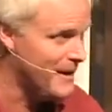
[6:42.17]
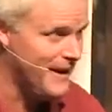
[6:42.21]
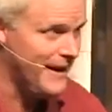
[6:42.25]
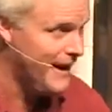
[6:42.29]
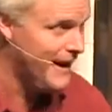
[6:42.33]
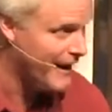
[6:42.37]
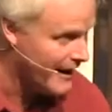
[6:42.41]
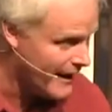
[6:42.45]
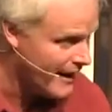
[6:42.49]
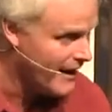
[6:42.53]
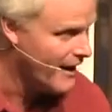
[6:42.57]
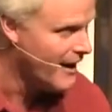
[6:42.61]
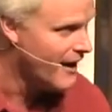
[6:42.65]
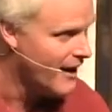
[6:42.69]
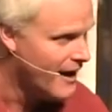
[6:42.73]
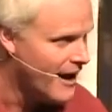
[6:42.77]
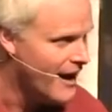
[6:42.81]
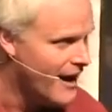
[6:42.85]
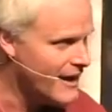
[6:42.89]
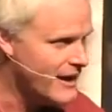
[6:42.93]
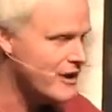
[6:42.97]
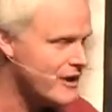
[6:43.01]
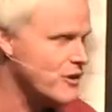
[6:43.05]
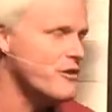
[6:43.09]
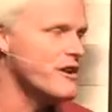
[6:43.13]
me.
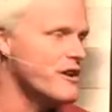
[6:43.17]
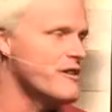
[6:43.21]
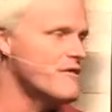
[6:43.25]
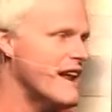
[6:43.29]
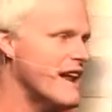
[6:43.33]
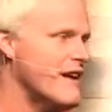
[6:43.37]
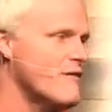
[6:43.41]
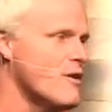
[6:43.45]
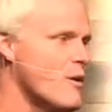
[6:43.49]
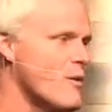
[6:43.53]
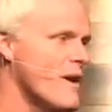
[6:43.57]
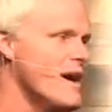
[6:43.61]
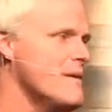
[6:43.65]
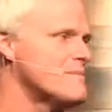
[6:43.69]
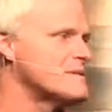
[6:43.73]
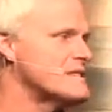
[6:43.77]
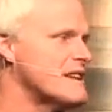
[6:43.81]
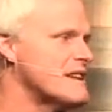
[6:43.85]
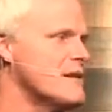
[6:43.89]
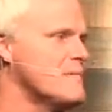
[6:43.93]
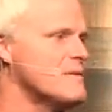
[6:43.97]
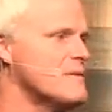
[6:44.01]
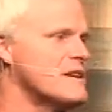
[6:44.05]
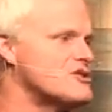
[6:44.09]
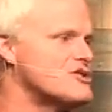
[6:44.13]
I like don't even have a
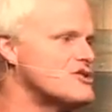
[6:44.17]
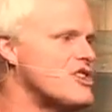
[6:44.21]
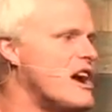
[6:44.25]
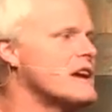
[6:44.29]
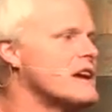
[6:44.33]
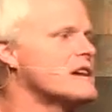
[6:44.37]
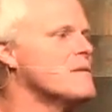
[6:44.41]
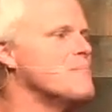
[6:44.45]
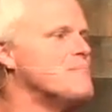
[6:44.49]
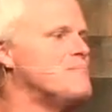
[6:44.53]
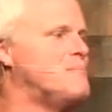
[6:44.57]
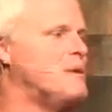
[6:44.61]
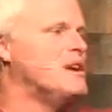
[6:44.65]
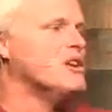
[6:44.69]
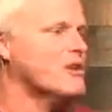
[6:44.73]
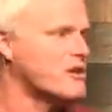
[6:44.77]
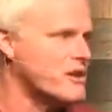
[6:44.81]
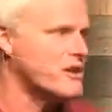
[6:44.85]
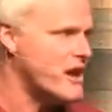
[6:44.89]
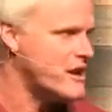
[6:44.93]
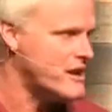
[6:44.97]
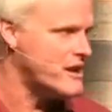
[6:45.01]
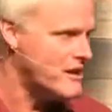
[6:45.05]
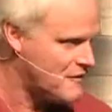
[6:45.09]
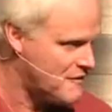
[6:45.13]
website. I'm not trying to
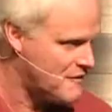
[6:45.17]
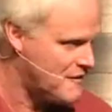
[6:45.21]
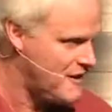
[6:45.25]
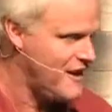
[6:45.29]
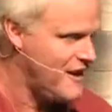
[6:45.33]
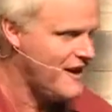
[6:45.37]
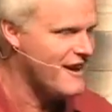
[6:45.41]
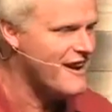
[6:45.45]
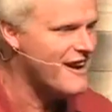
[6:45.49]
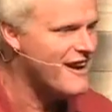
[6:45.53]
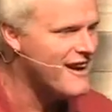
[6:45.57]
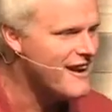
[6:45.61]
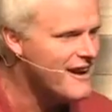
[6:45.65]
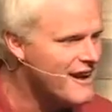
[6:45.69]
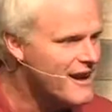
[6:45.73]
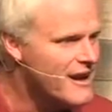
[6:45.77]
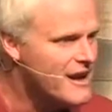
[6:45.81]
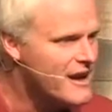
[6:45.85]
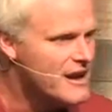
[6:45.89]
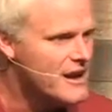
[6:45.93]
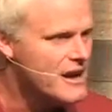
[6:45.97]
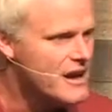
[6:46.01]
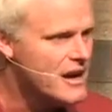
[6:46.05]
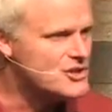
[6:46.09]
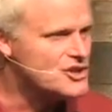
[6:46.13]
build anything.
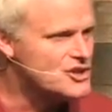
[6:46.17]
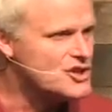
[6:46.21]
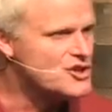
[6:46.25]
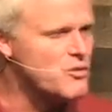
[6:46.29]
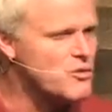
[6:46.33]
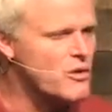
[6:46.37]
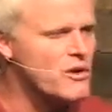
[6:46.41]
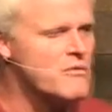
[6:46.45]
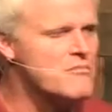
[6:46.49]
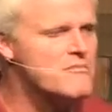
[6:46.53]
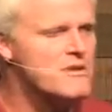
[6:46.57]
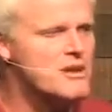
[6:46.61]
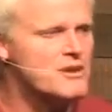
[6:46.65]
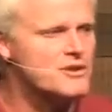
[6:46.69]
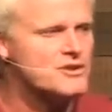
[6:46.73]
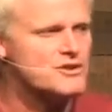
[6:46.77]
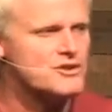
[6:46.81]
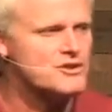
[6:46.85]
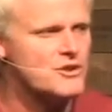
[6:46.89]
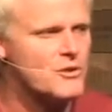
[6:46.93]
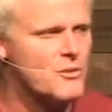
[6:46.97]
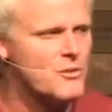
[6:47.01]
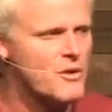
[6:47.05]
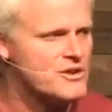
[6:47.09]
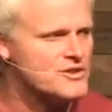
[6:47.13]
I just want to
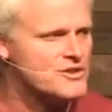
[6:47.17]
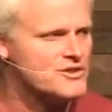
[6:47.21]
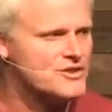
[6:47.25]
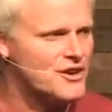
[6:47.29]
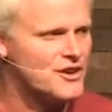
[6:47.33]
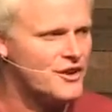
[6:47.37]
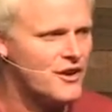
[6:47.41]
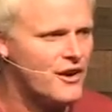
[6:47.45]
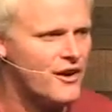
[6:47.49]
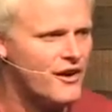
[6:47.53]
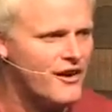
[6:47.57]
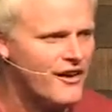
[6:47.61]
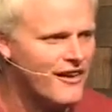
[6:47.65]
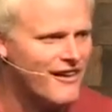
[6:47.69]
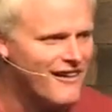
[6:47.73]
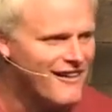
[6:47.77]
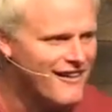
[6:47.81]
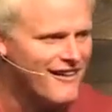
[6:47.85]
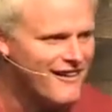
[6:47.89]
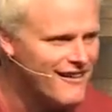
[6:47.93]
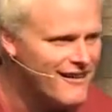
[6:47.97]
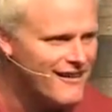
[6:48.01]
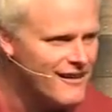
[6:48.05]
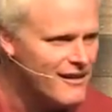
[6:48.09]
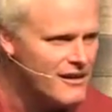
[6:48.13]
minister what's here.
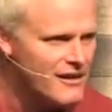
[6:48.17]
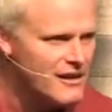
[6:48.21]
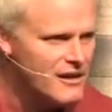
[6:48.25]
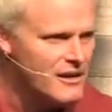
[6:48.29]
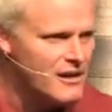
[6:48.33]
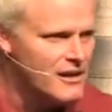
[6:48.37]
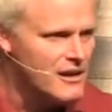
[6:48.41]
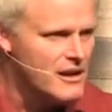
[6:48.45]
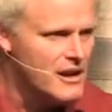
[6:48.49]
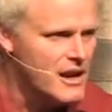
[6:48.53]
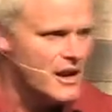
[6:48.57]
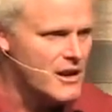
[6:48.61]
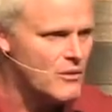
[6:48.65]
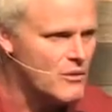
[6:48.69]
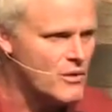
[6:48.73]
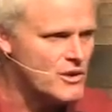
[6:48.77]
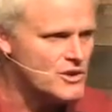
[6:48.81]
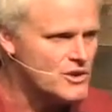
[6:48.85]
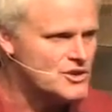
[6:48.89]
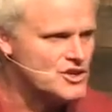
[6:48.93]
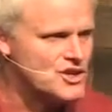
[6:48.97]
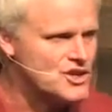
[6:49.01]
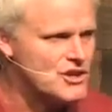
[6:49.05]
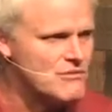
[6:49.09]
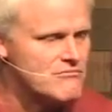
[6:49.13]
And I
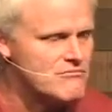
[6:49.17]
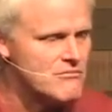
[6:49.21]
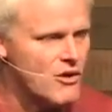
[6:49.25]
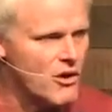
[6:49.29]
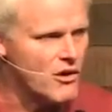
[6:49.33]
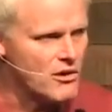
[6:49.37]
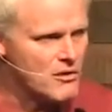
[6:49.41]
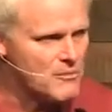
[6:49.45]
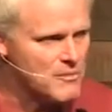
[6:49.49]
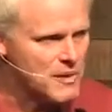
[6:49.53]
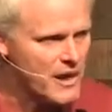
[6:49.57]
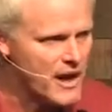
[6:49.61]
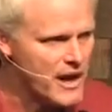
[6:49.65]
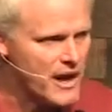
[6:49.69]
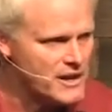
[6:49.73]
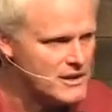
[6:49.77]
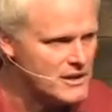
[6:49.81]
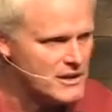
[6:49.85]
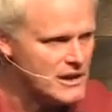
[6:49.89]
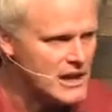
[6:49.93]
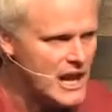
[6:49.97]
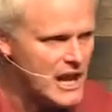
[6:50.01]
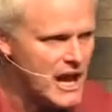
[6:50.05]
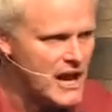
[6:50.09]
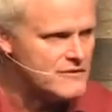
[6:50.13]
want to see it multiplied
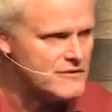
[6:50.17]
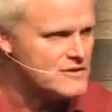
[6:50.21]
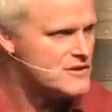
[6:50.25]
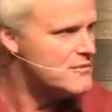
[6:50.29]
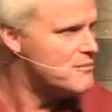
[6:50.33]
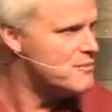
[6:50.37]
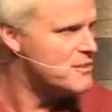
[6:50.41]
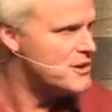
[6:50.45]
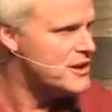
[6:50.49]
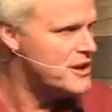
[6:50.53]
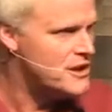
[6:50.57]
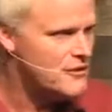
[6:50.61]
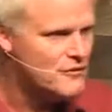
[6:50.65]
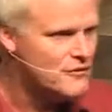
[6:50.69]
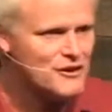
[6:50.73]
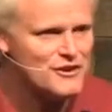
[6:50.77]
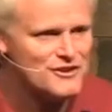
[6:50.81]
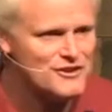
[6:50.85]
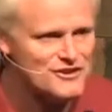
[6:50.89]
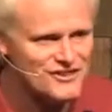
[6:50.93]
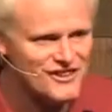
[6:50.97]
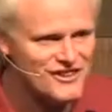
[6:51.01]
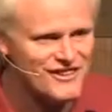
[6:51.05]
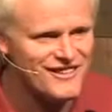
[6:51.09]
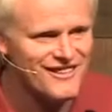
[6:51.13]
in the lives of
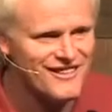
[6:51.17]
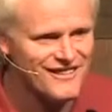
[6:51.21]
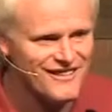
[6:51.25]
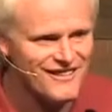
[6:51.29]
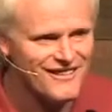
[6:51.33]
believers.